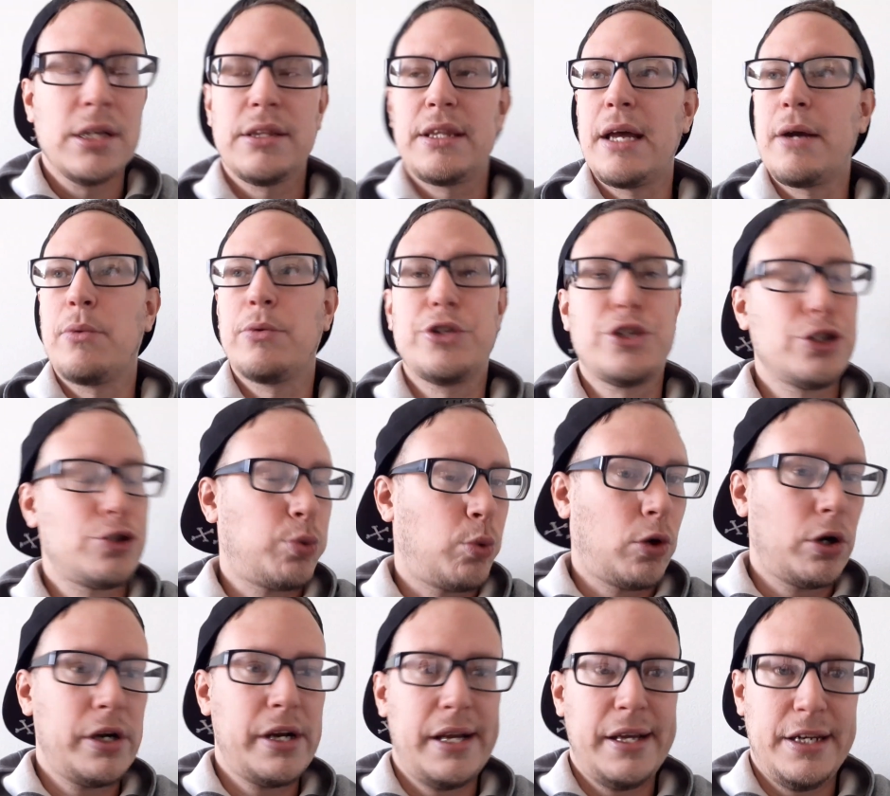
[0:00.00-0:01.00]
They were just
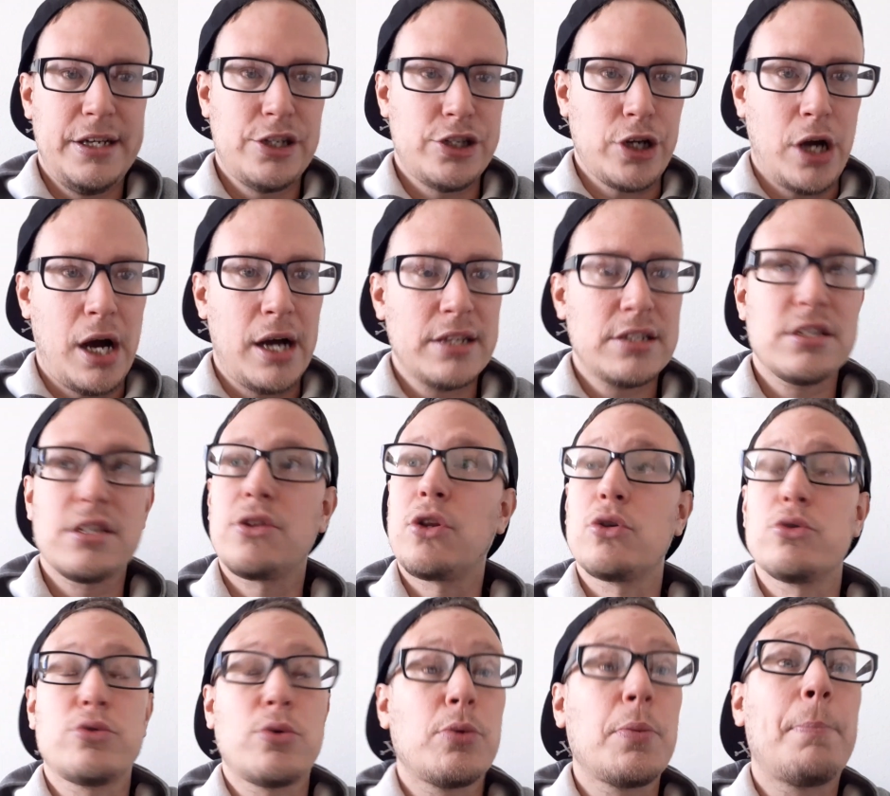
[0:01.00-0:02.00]
weren't hitting shots.
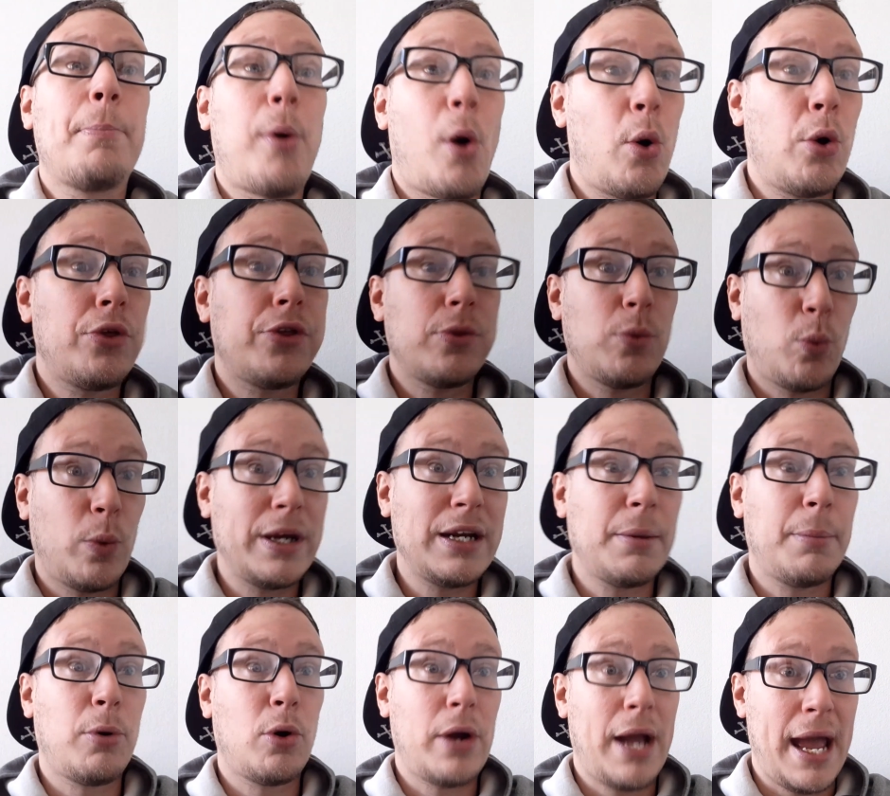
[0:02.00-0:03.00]
Those were both
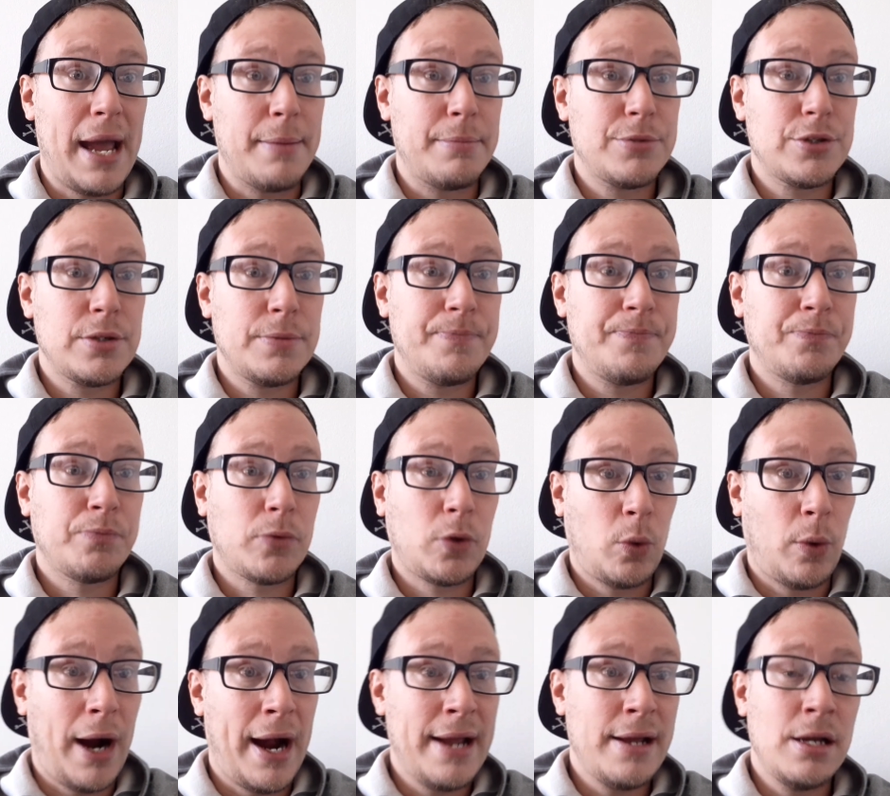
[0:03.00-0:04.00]
winnable games,
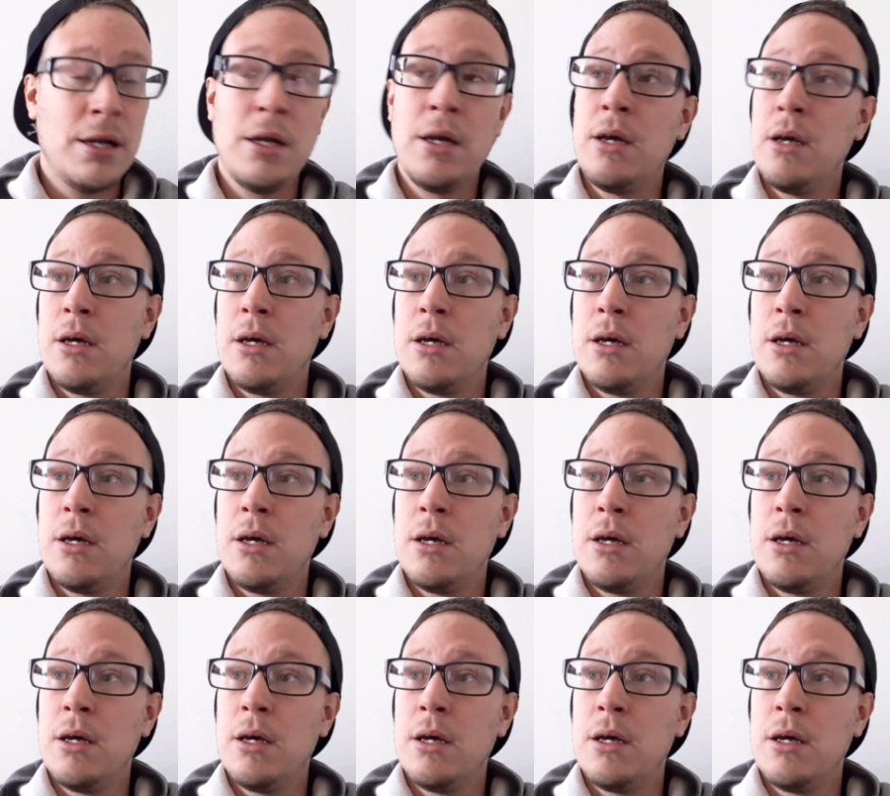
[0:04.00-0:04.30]
right?